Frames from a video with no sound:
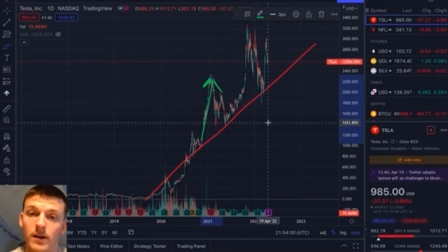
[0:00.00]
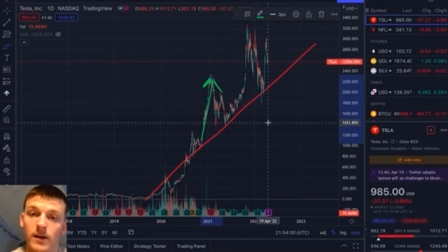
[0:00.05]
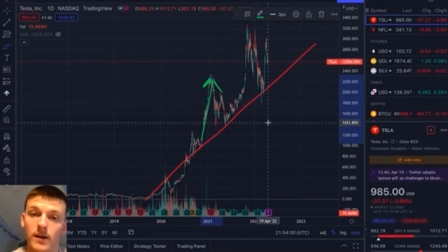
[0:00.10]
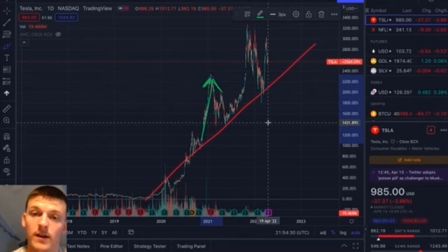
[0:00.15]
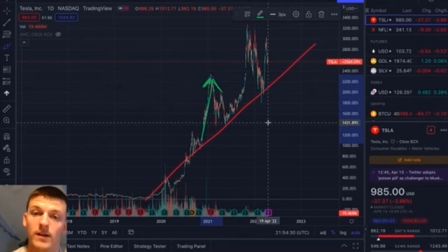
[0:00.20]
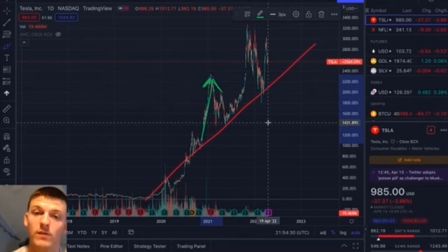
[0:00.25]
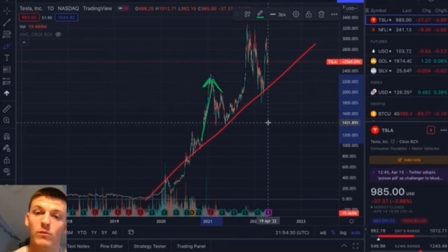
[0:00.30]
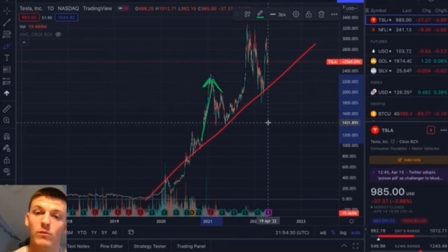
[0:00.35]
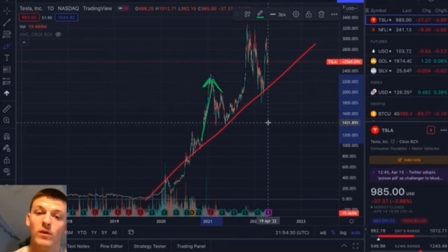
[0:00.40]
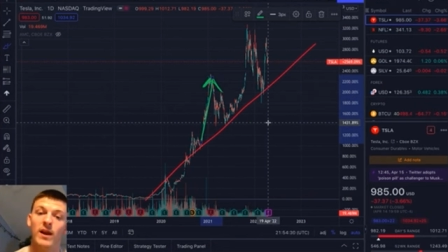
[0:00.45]

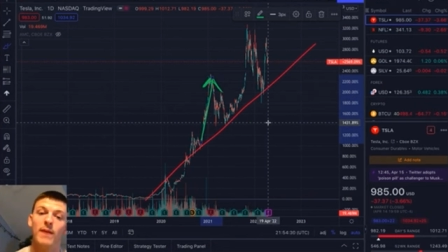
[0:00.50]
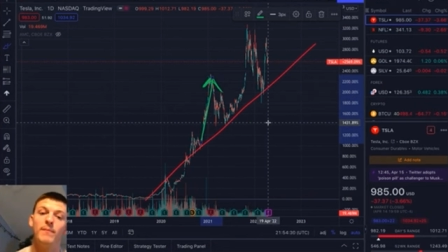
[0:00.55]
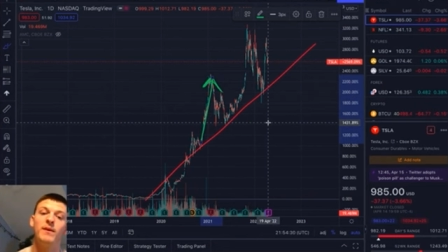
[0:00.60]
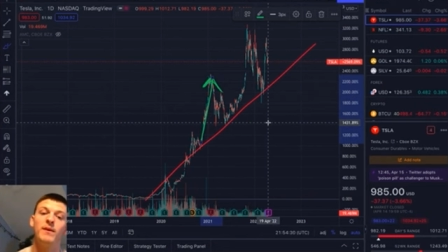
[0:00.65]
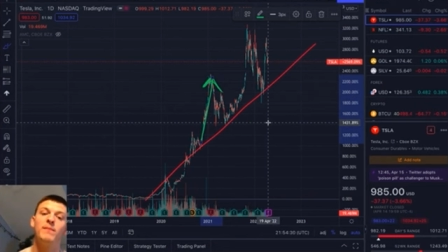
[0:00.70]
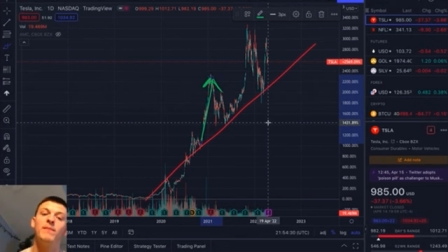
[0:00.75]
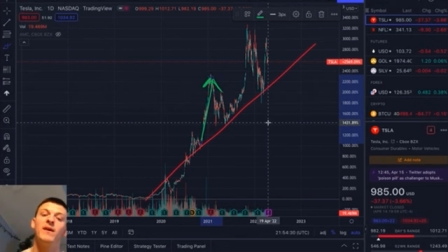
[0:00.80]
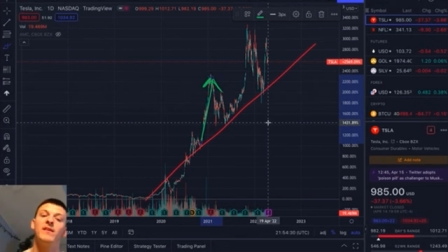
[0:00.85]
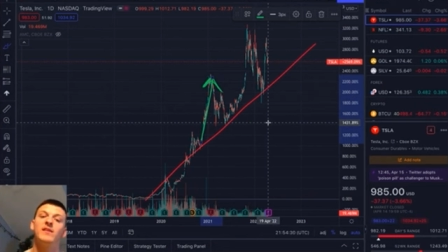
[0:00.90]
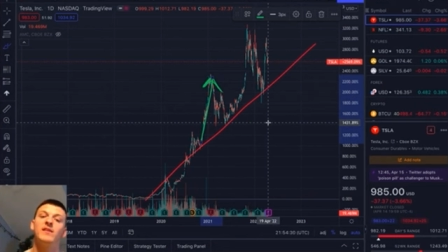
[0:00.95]
And what I
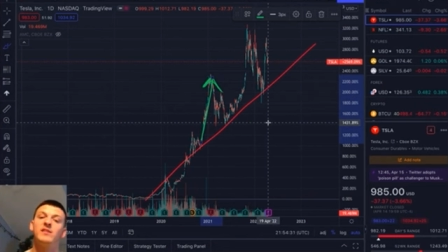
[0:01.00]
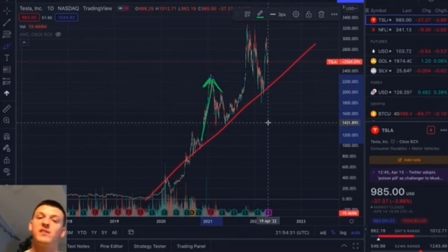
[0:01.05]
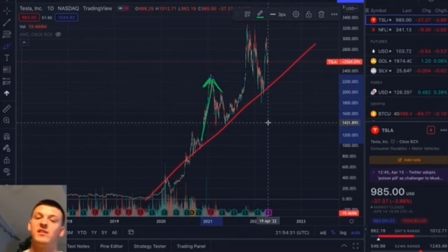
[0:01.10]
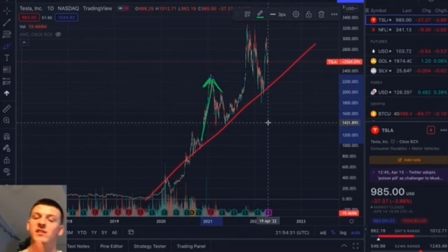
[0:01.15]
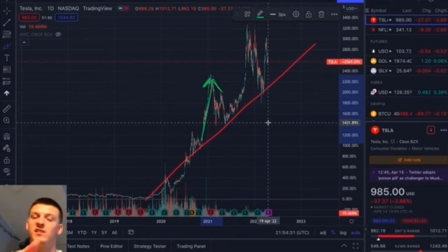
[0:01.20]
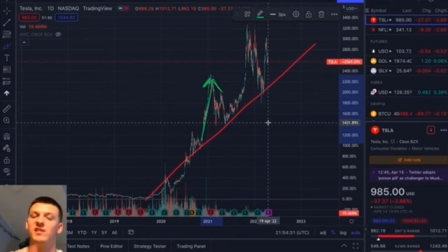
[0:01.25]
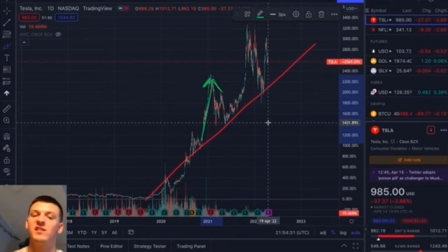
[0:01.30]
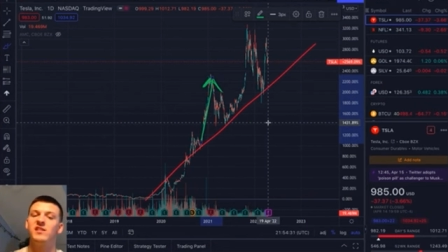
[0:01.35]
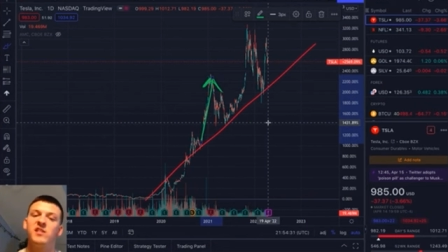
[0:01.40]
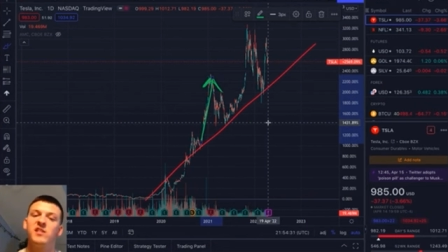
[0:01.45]
mean by this
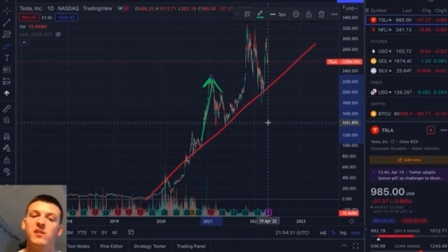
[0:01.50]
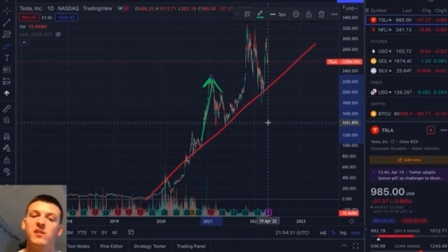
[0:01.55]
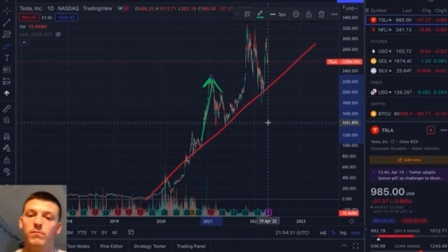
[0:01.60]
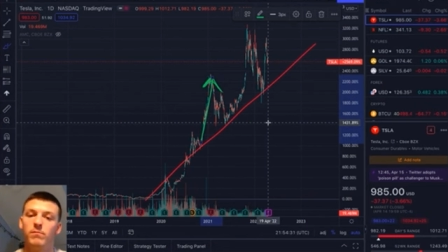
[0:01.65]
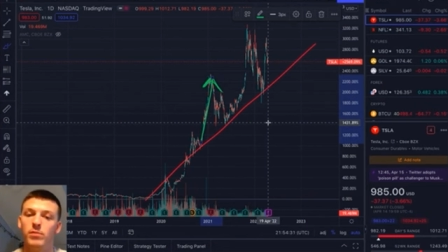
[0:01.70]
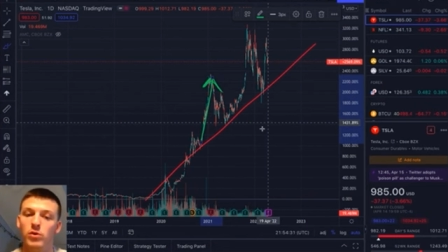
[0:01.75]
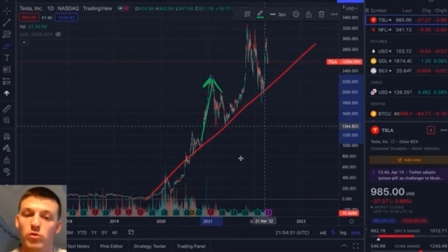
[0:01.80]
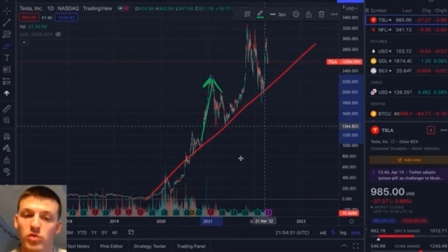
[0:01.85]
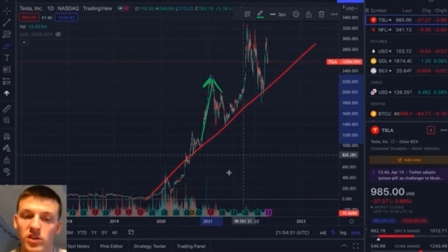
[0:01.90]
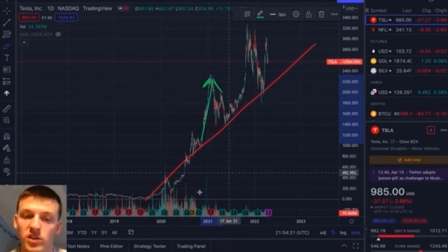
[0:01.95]
is this is a
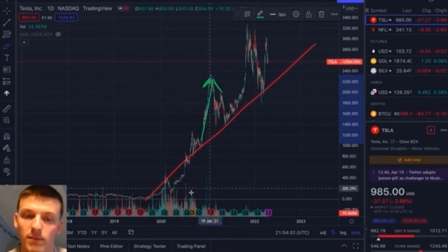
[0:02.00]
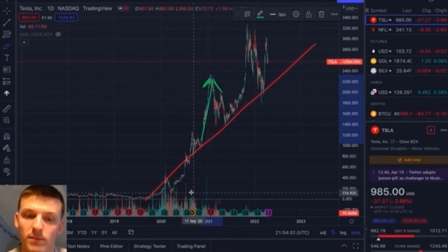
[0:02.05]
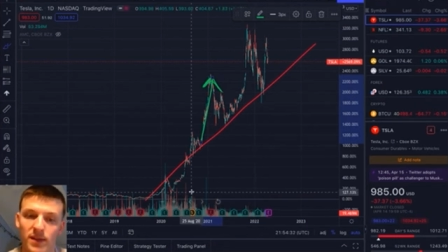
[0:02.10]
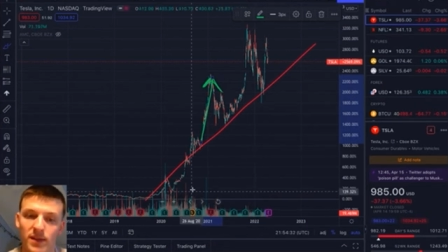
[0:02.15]
blue chip.